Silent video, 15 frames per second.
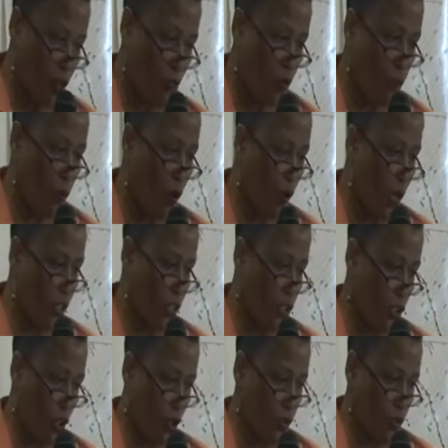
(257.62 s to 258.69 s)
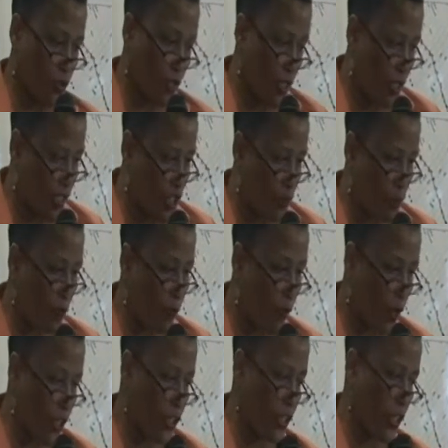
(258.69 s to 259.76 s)
The report shows the
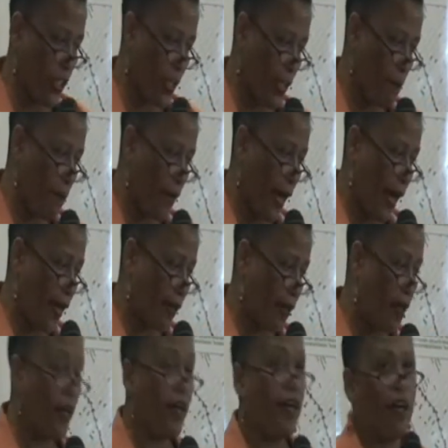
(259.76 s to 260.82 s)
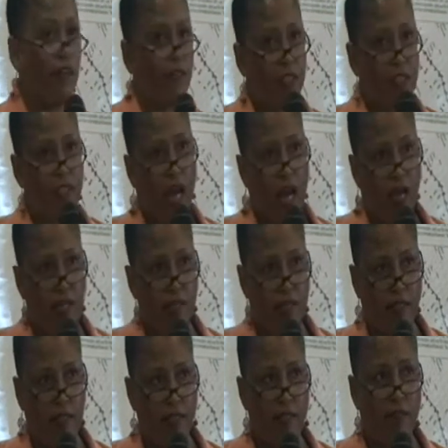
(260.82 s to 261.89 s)
disproportionate impact of the
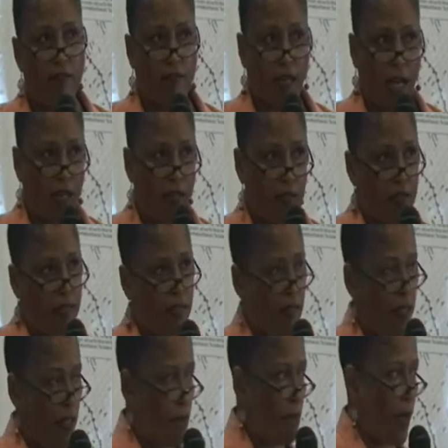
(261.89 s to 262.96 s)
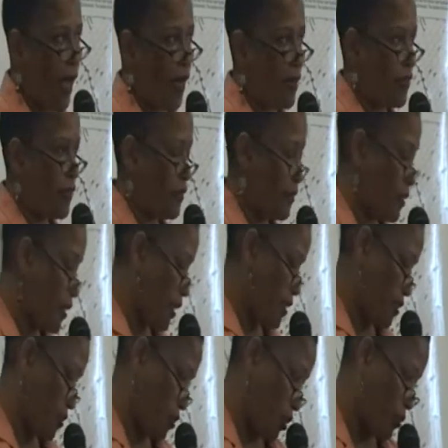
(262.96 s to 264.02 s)
toxic violence impacting
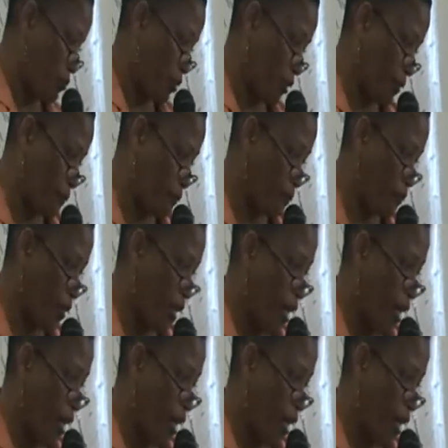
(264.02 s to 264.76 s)
East Oakland.